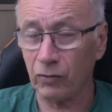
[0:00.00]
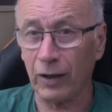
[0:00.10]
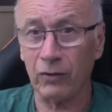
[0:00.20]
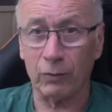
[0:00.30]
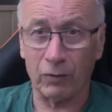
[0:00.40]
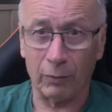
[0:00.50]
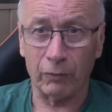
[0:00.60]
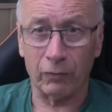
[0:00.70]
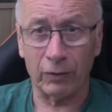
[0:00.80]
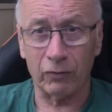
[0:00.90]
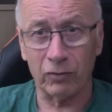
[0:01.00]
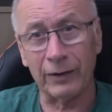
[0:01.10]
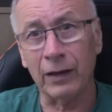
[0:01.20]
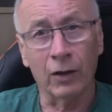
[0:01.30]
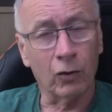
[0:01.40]
as I did
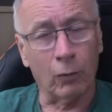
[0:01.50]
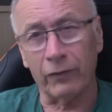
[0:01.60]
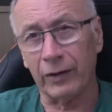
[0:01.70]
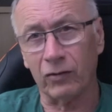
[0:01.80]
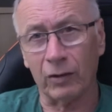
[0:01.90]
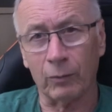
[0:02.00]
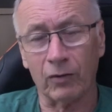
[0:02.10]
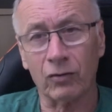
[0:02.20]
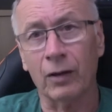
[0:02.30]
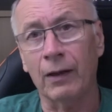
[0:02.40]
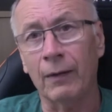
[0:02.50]
previously got rid of any seam marks